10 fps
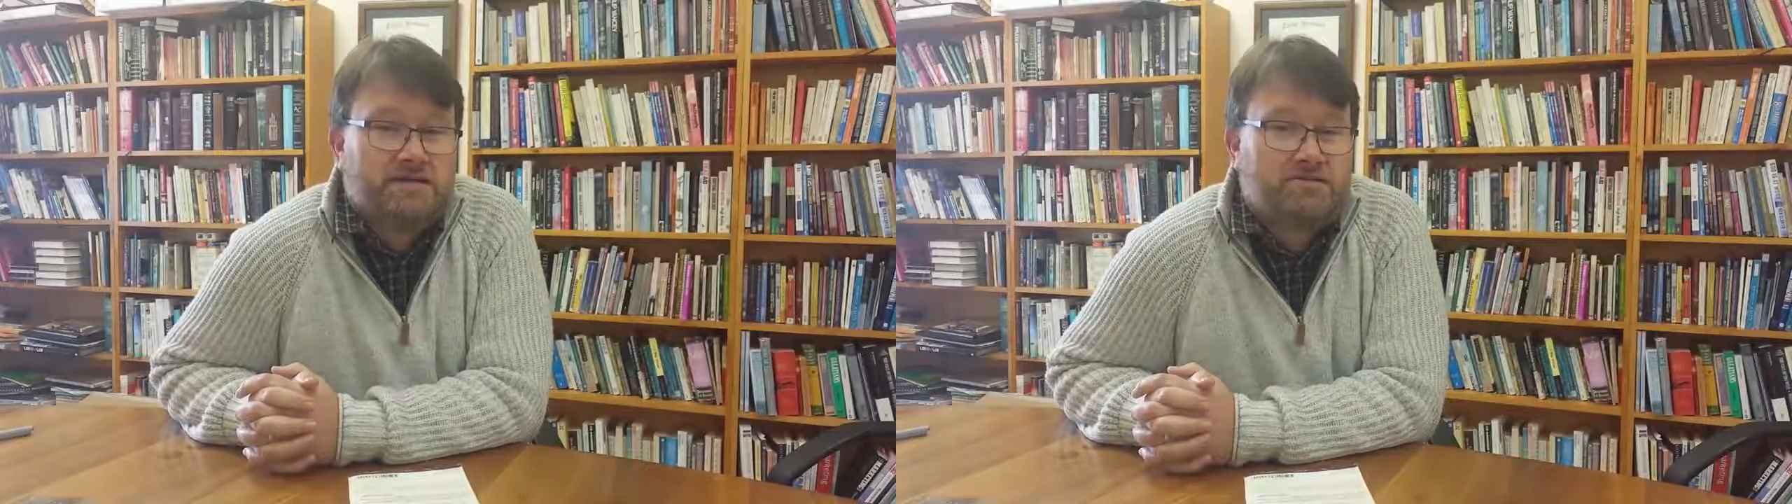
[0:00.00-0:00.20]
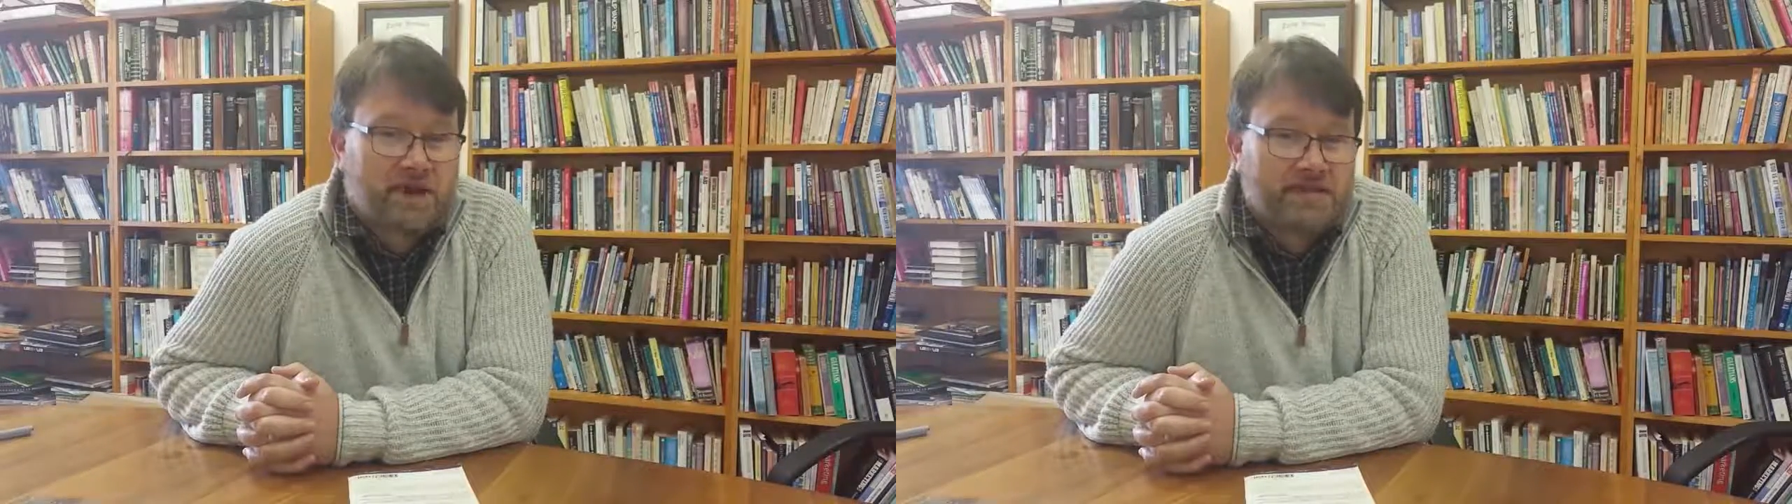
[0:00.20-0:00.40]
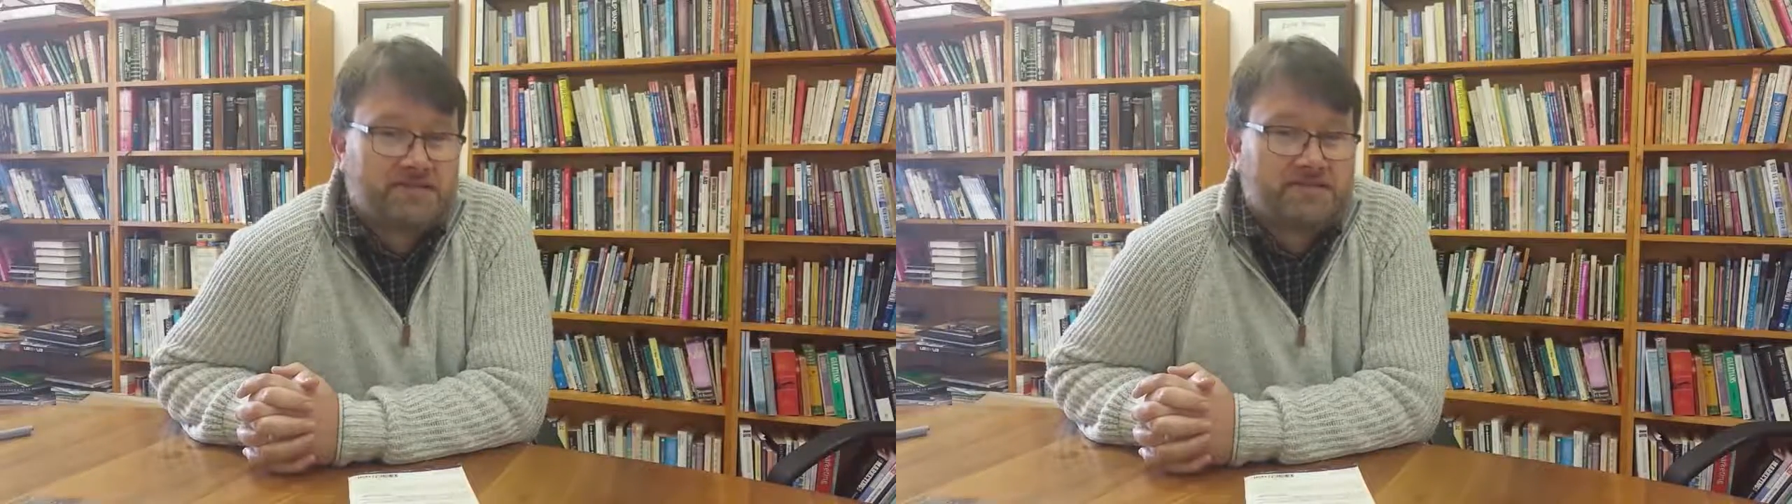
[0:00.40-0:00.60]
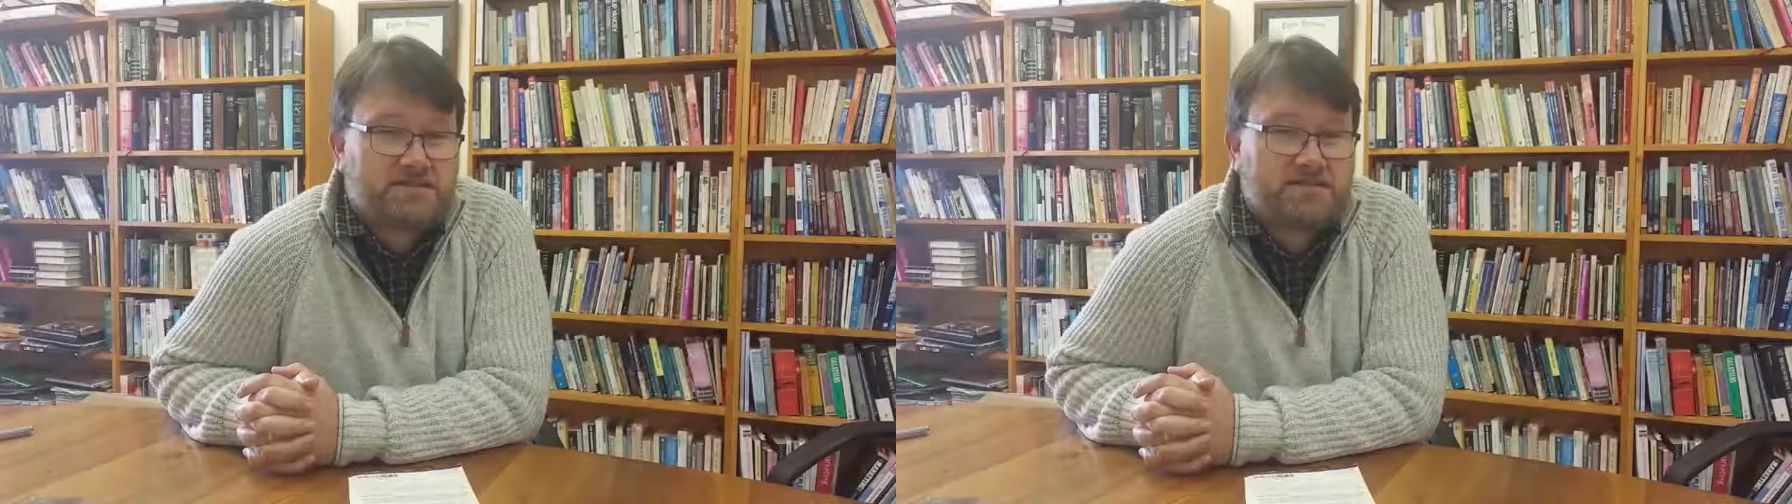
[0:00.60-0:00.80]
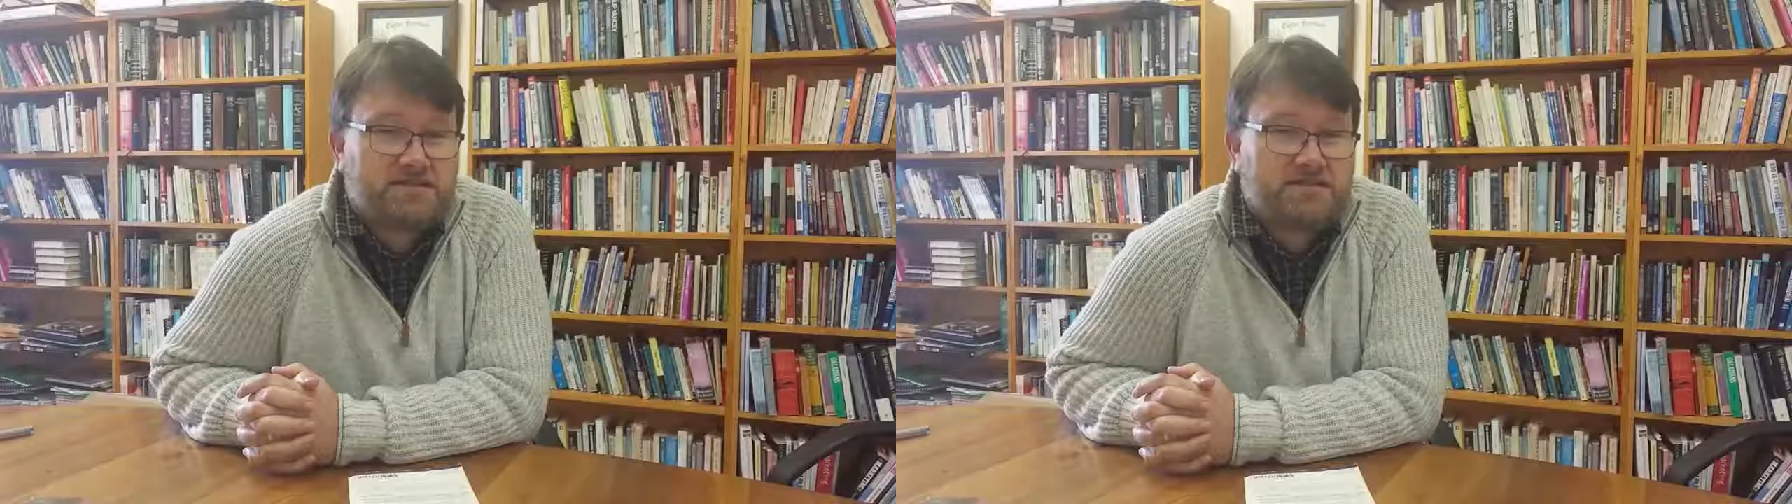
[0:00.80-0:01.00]

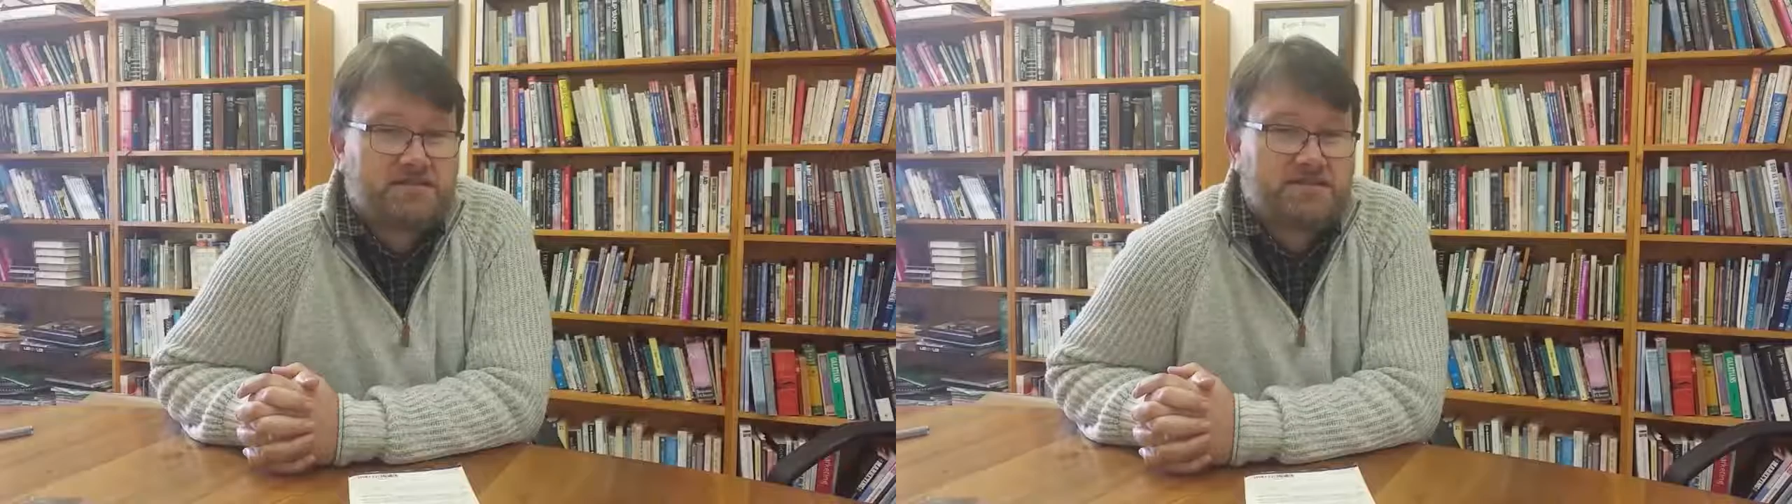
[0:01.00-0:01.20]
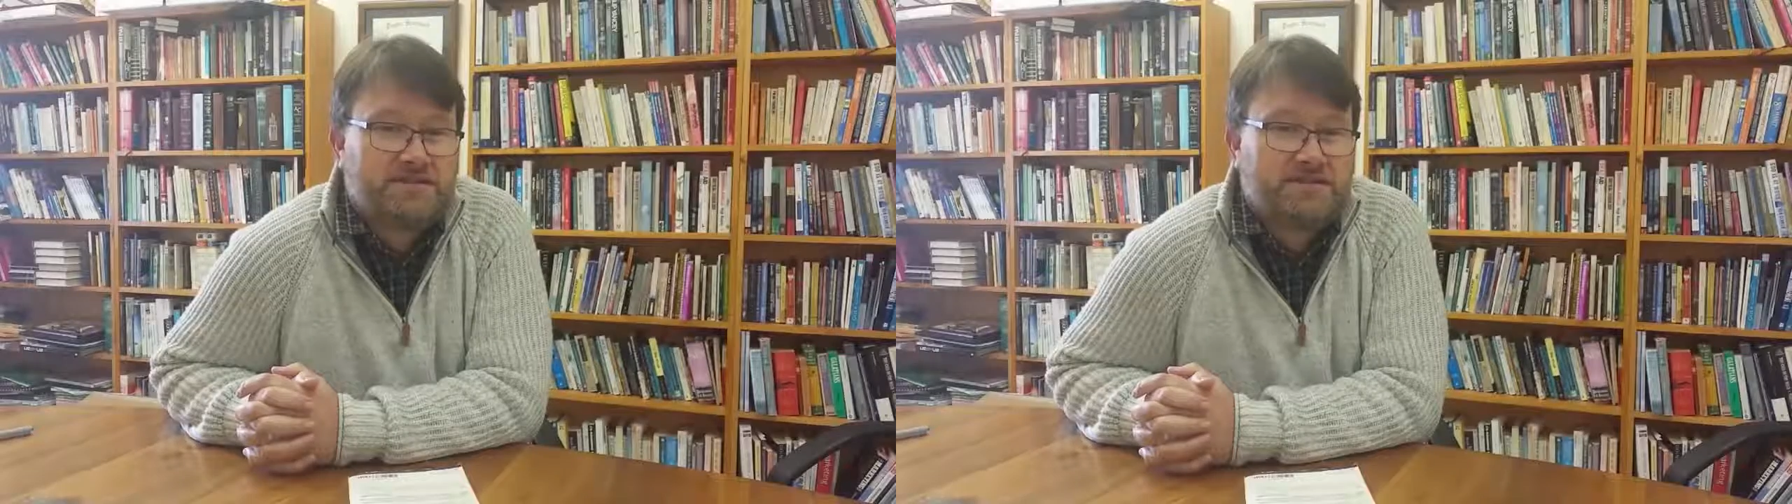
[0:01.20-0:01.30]
Grace, it's